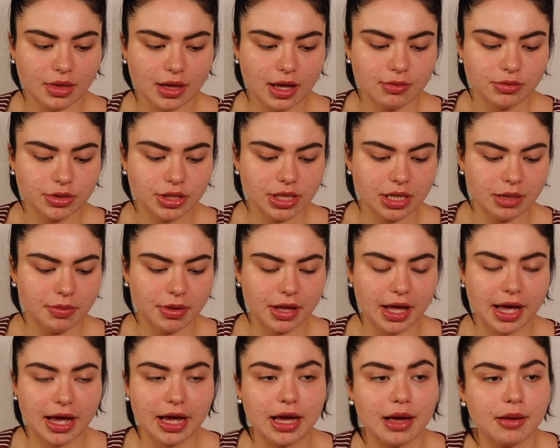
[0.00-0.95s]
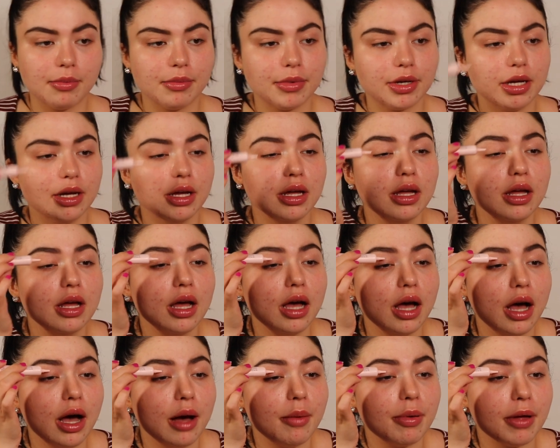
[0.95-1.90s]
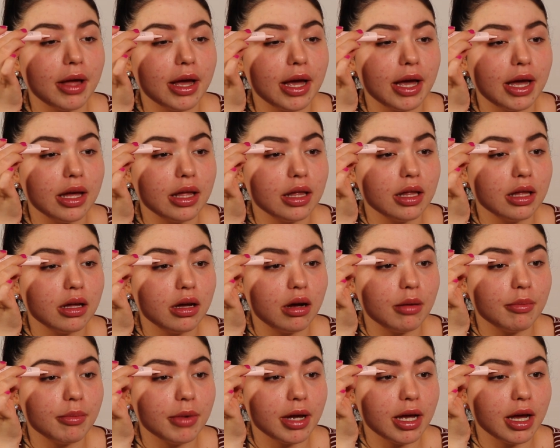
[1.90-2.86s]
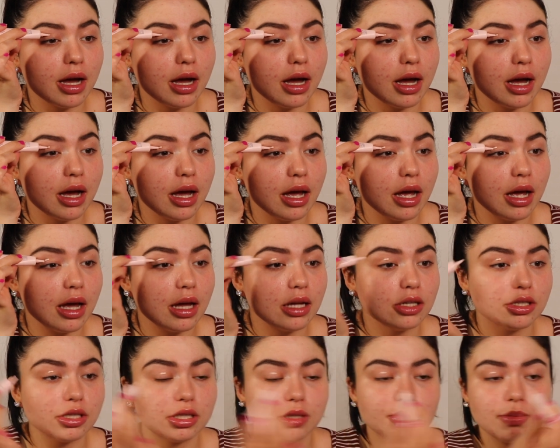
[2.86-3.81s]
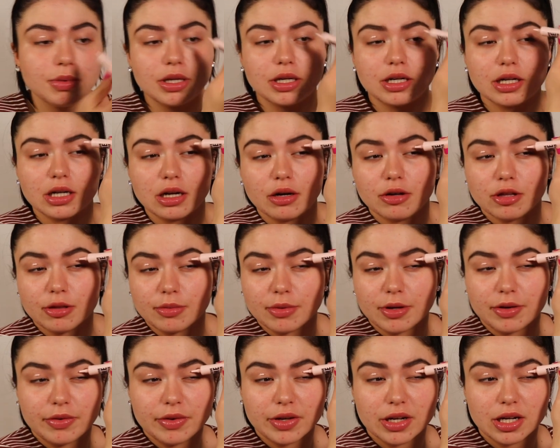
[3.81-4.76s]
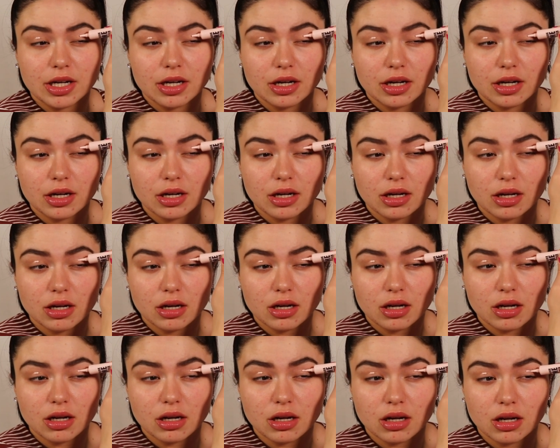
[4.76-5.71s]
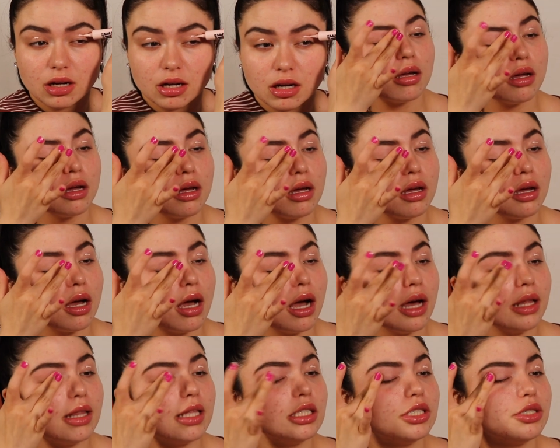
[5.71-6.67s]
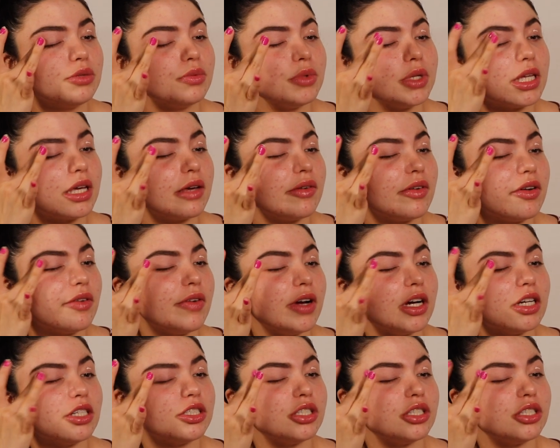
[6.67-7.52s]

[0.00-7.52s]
I'm just gonna apply it. I'm gonna apply it on my eye and just blend it out with my finger. I think to really give it a fair